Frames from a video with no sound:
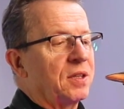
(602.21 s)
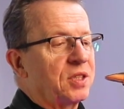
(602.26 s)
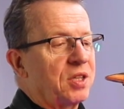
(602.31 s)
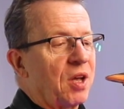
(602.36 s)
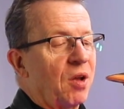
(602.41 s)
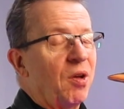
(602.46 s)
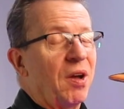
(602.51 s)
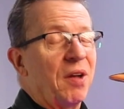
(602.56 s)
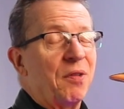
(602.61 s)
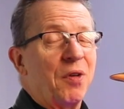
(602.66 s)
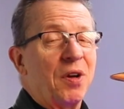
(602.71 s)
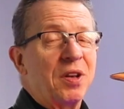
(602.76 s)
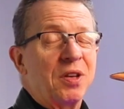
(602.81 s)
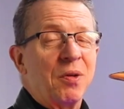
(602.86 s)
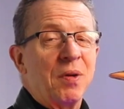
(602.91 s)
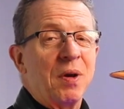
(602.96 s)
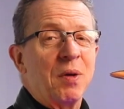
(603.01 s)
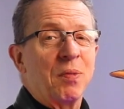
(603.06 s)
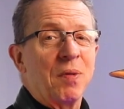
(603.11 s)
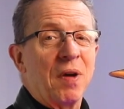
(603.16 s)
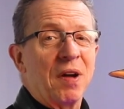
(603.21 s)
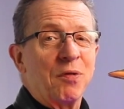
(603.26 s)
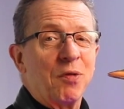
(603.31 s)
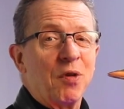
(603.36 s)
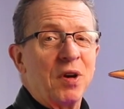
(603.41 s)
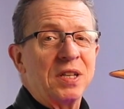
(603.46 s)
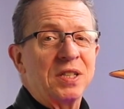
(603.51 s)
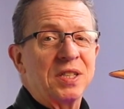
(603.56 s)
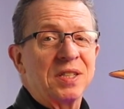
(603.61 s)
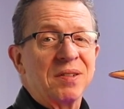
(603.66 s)
So look, if I do it with my
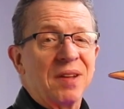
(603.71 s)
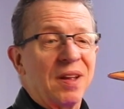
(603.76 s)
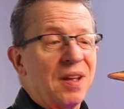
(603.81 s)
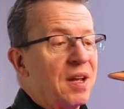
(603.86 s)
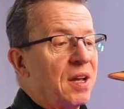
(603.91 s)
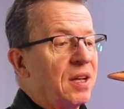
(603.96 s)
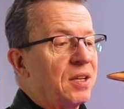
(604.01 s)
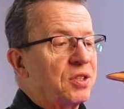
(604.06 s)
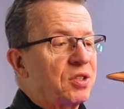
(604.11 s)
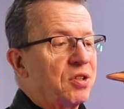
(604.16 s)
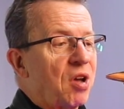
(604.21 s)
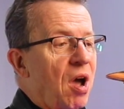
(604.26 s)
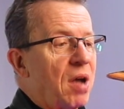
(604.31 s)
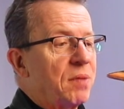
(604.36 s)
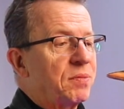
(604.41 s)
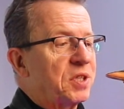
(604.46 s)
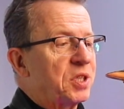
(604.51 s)
voice, time